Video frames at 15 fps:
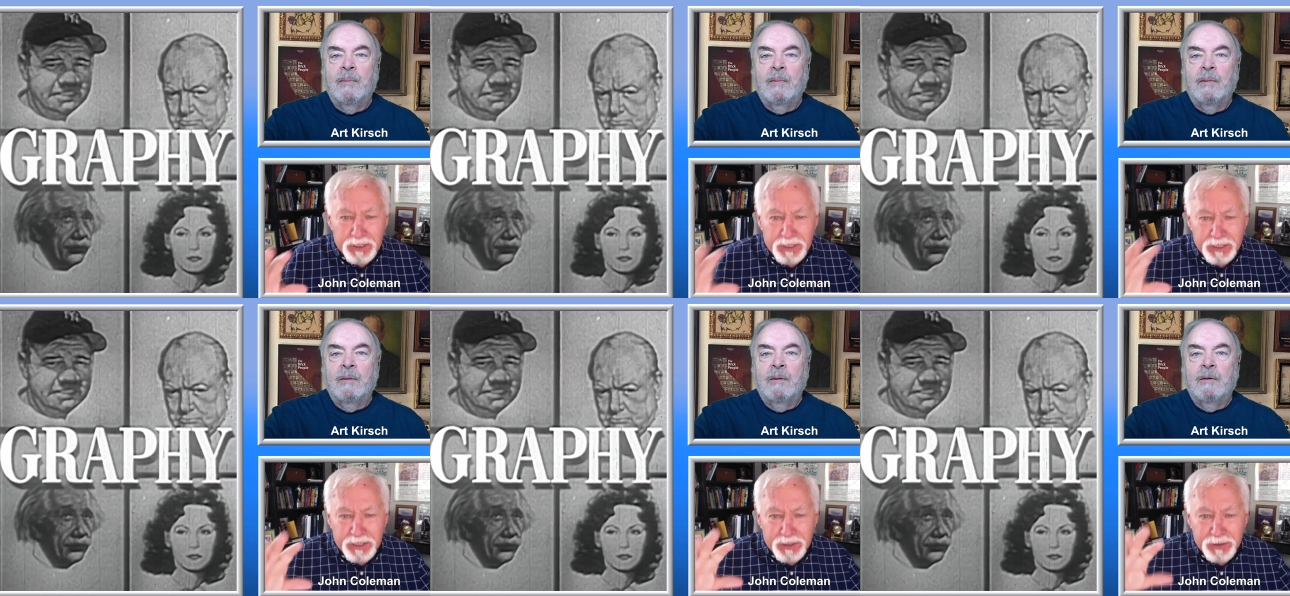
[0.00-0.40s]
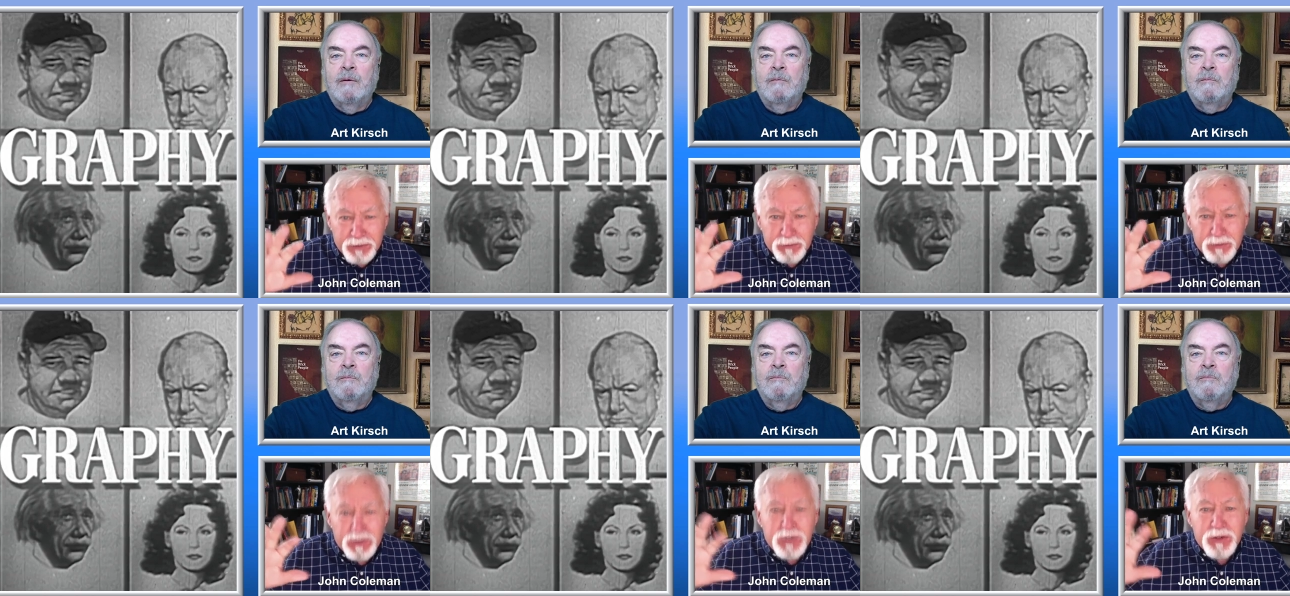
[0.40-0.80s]
Speaker 1: in its
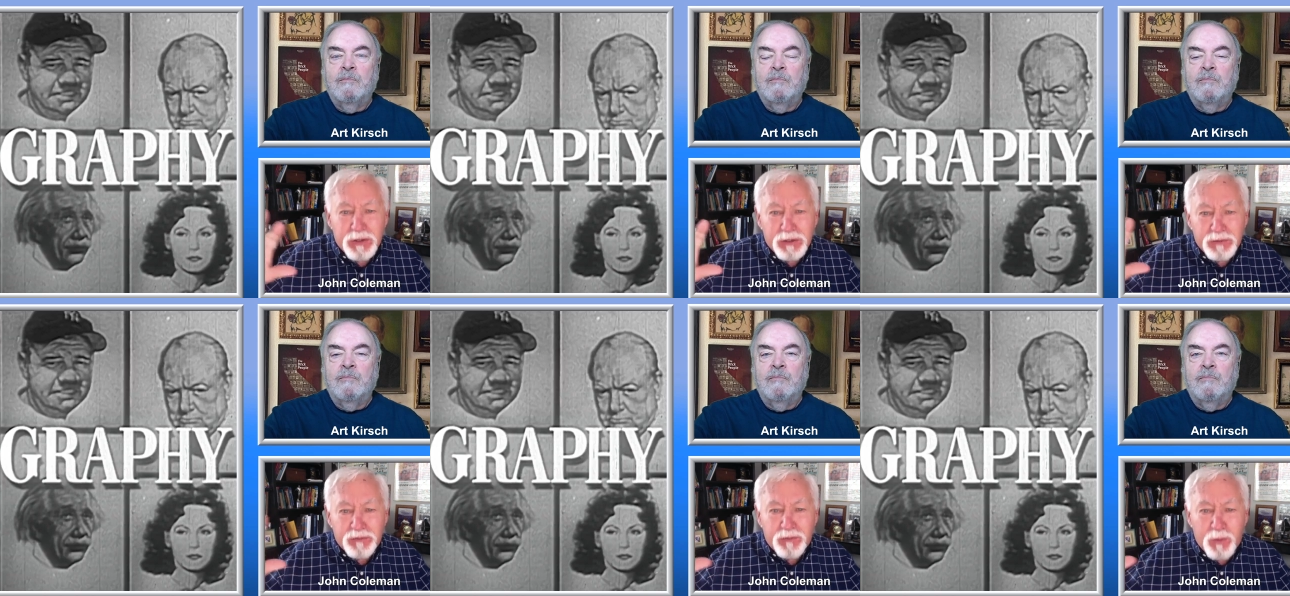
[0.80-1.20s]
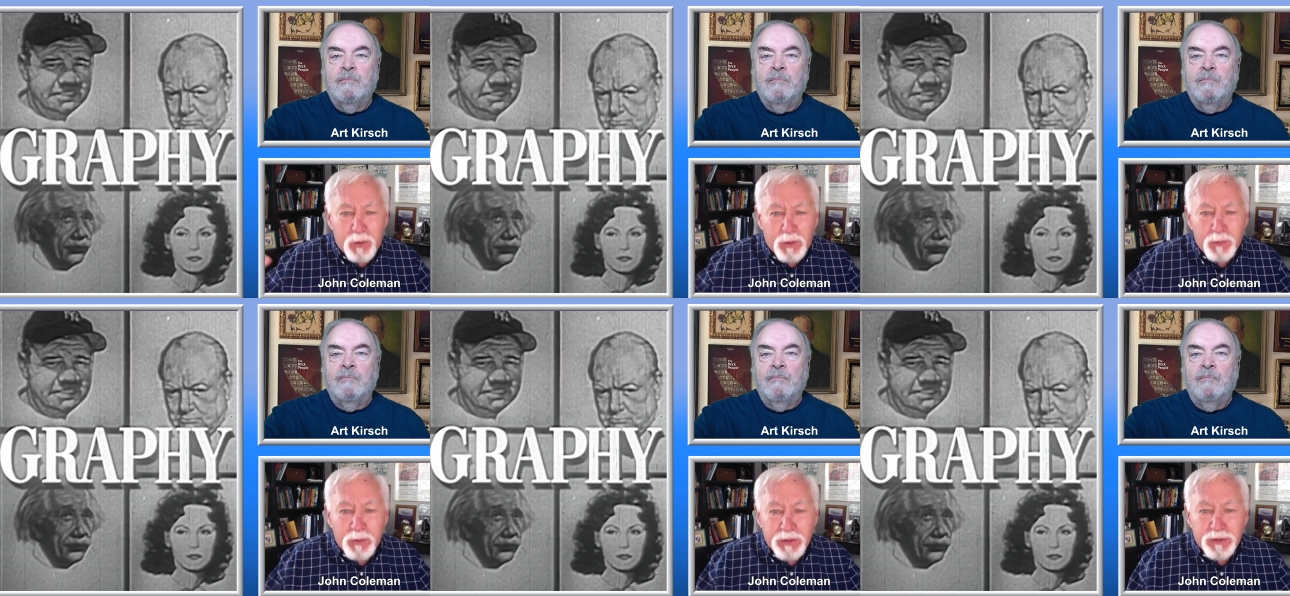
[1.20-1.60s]
original
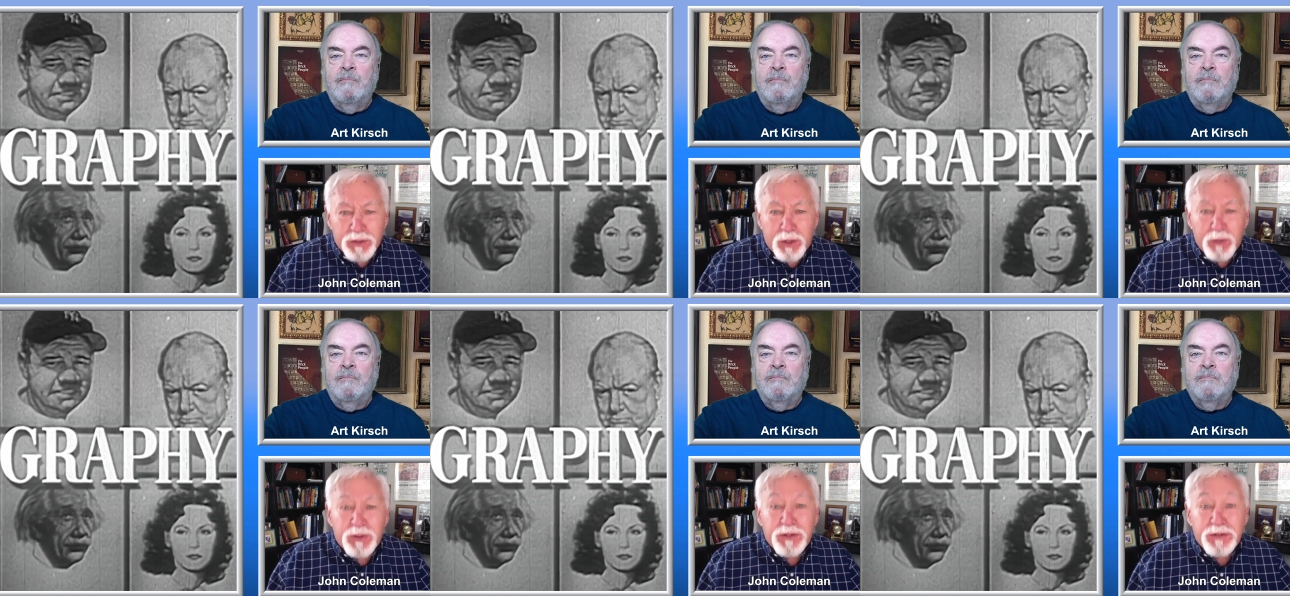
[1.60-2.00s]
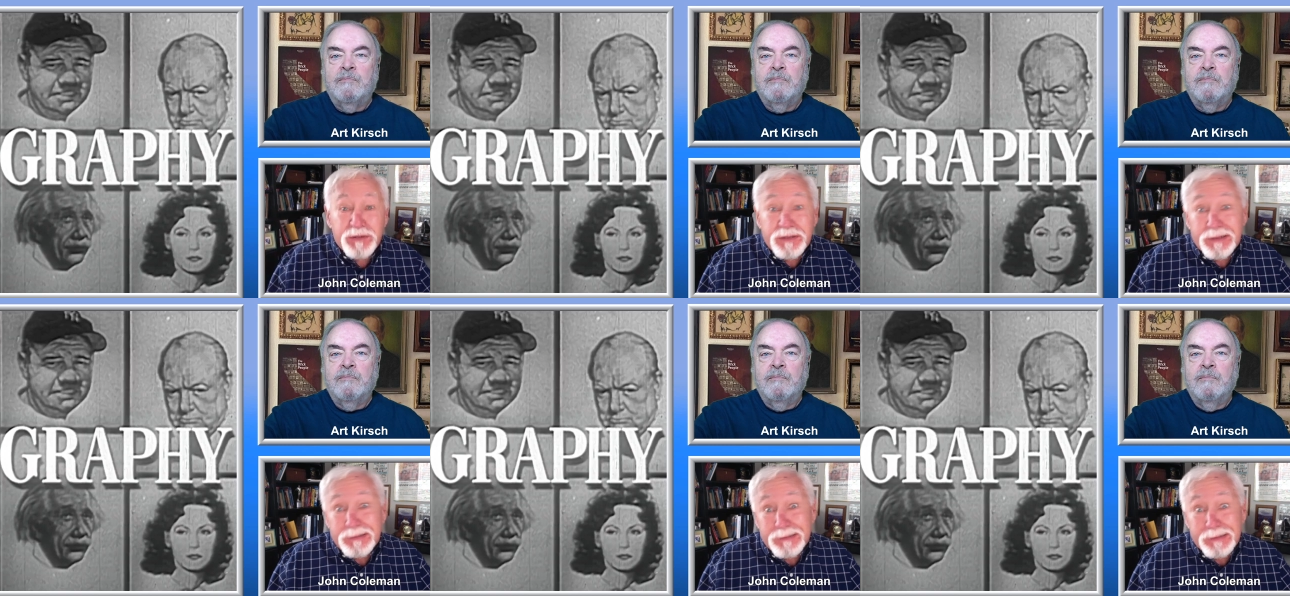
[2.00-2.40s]
form was known as
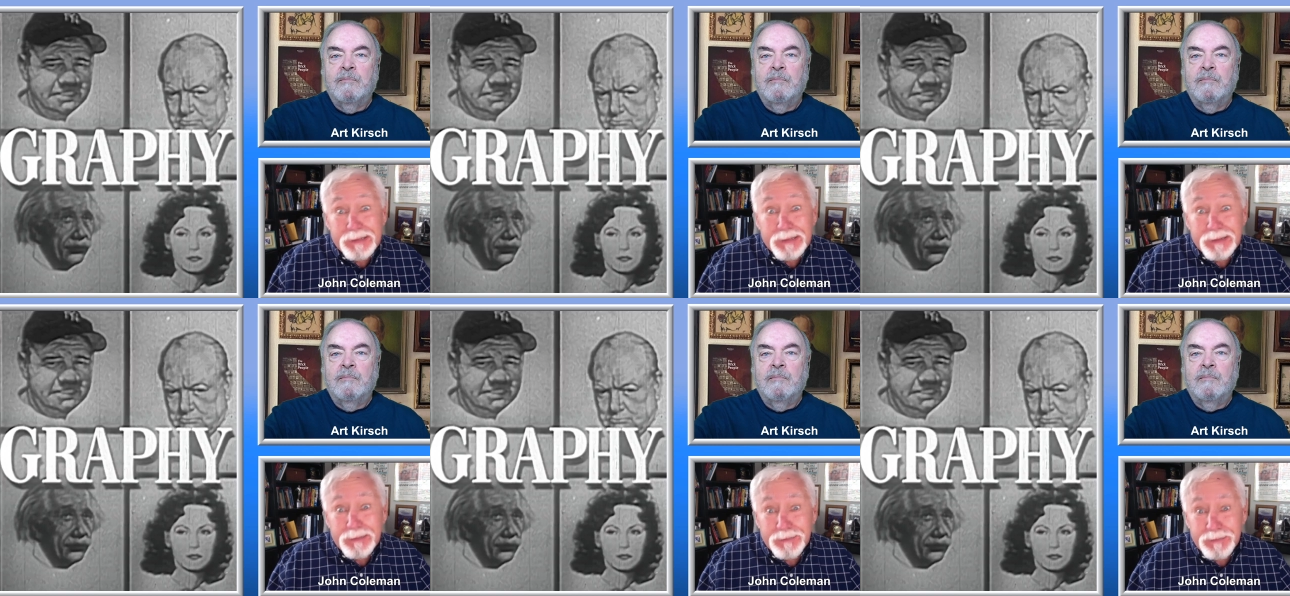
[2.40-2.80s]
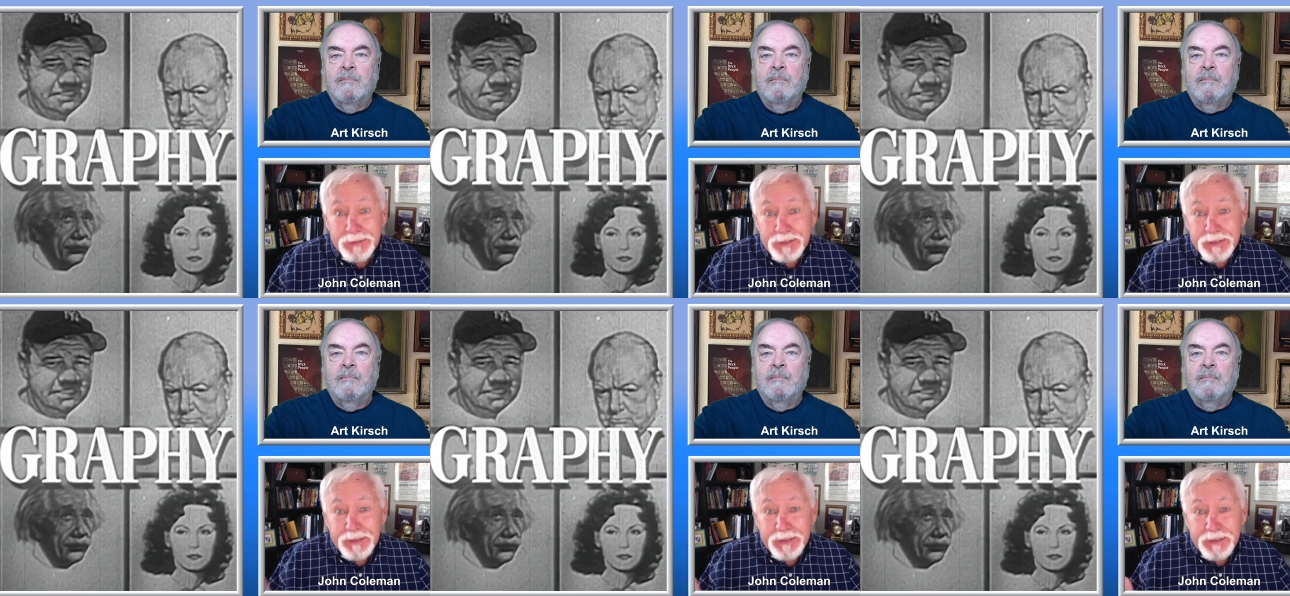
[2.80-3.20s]
the the
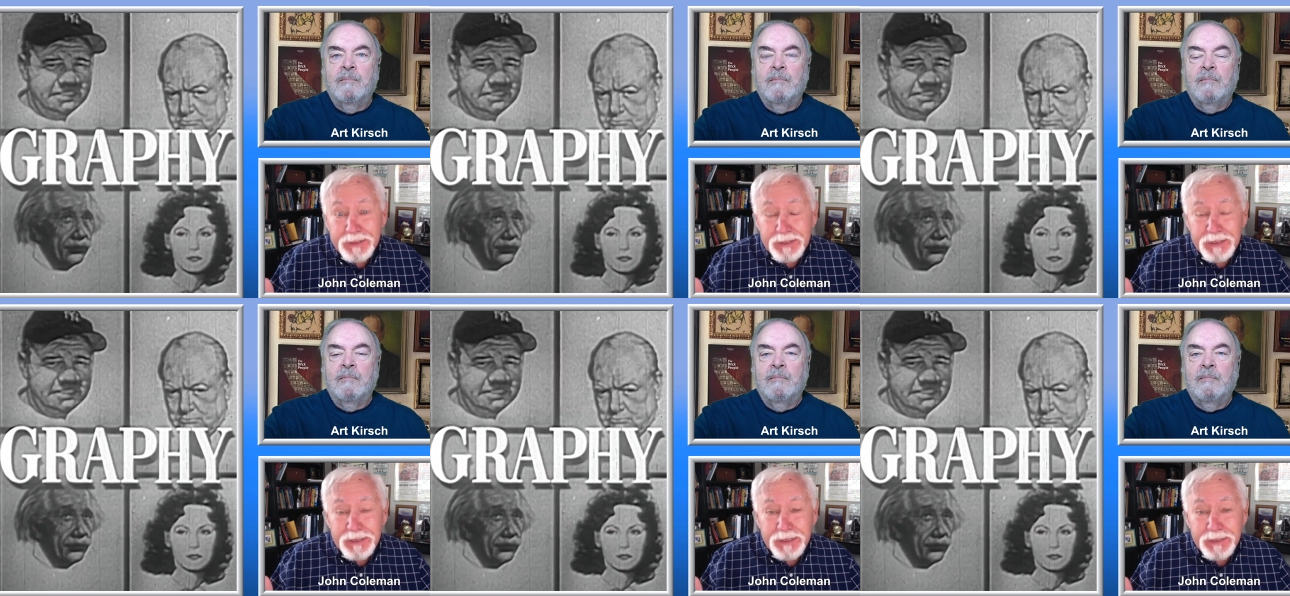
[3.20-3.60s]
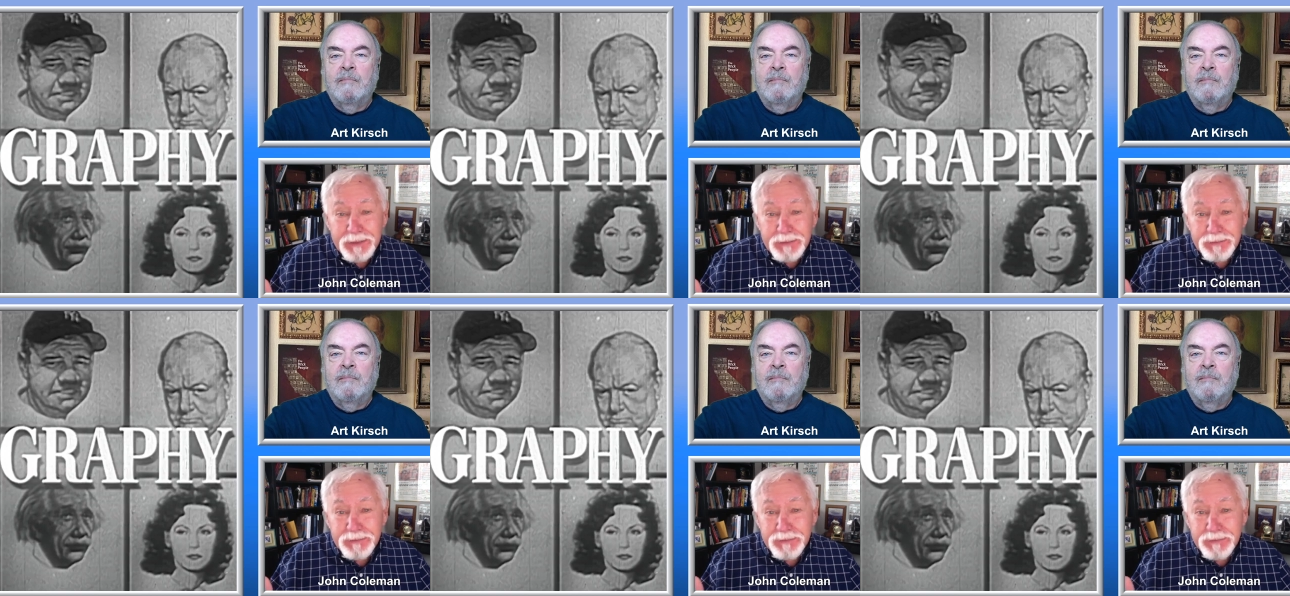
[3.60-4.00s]
uh,